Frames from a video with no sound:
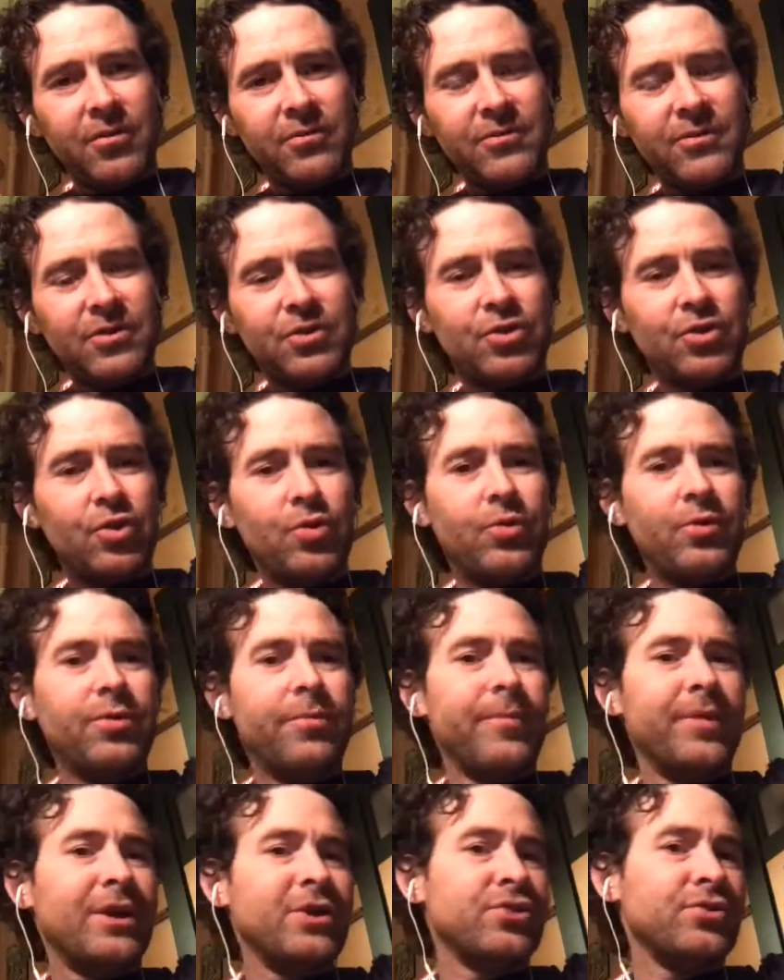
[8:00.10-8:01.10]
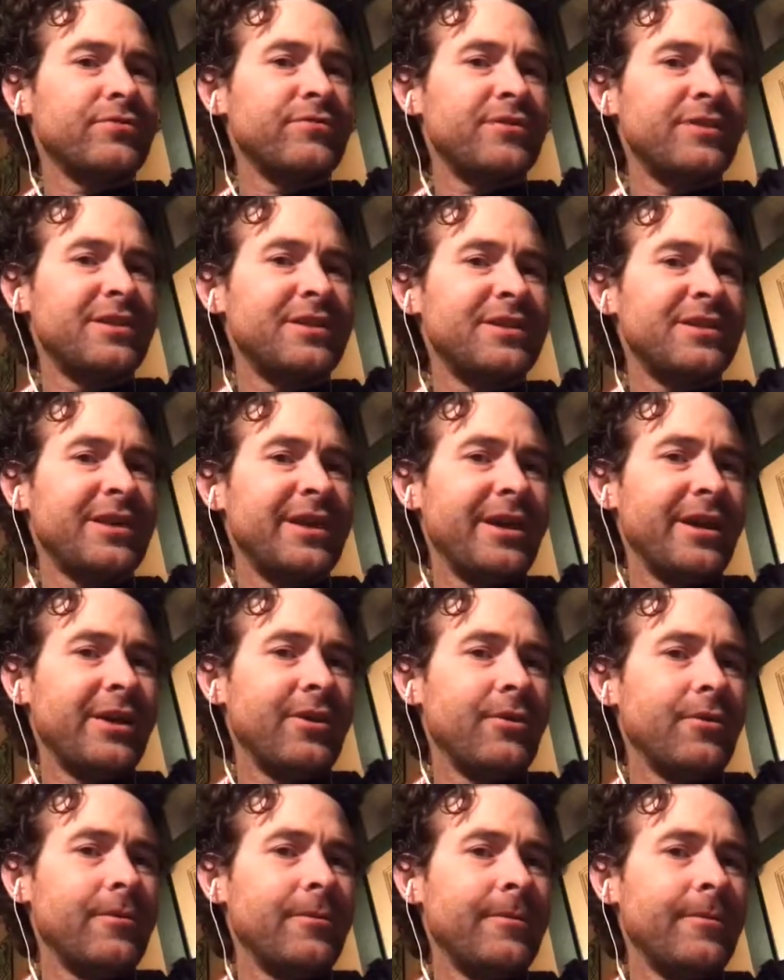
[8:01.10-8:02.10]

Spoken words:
into with a measure of detail.